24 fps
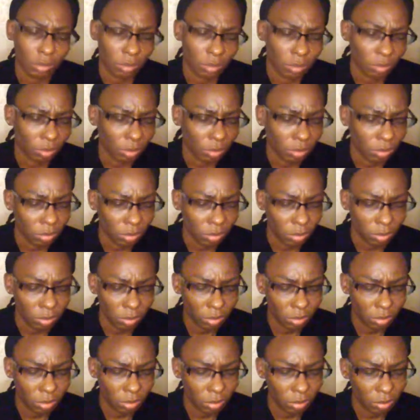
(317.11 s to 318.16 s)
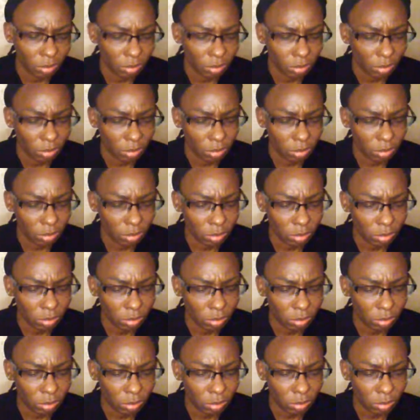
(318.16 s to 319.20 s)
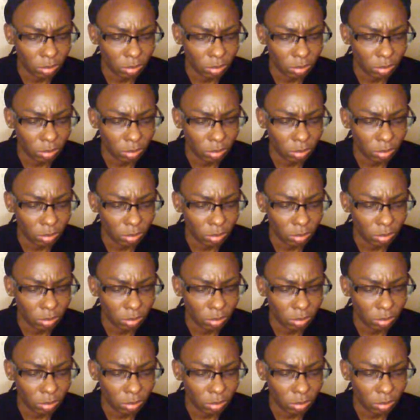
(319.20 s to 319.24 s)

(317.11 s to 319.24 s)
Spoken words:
(no one is talking)